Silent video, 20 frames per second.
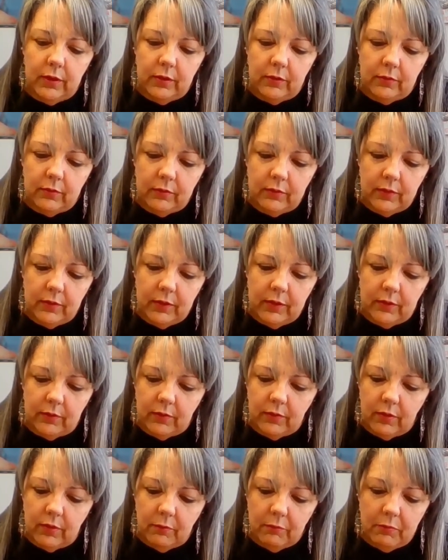it's,
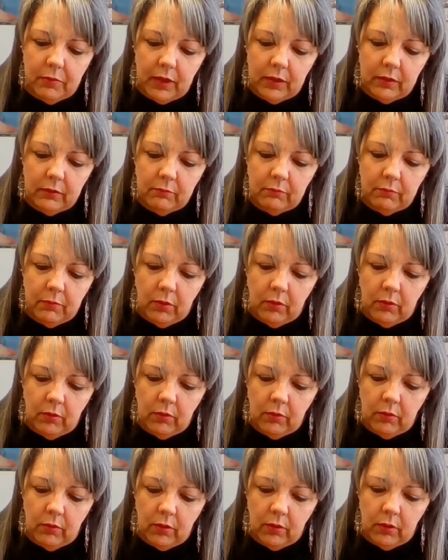it's the button
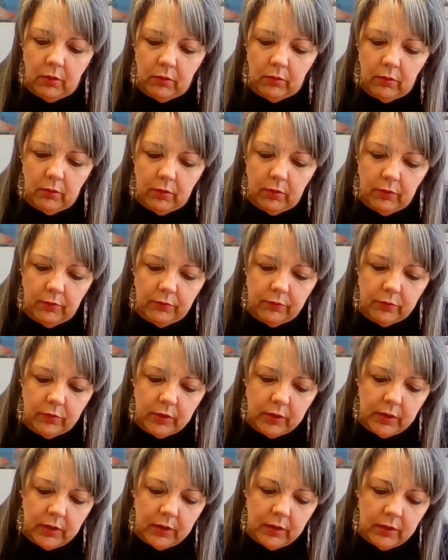bowl all
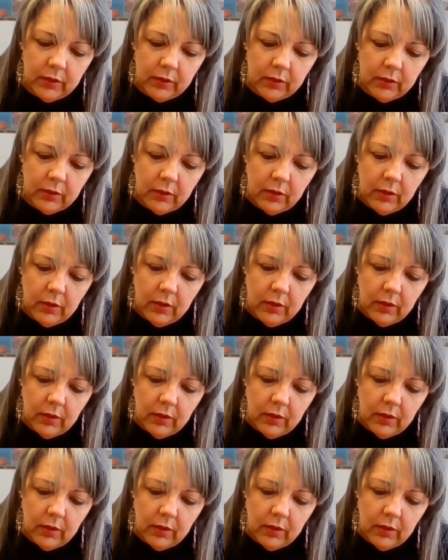over again.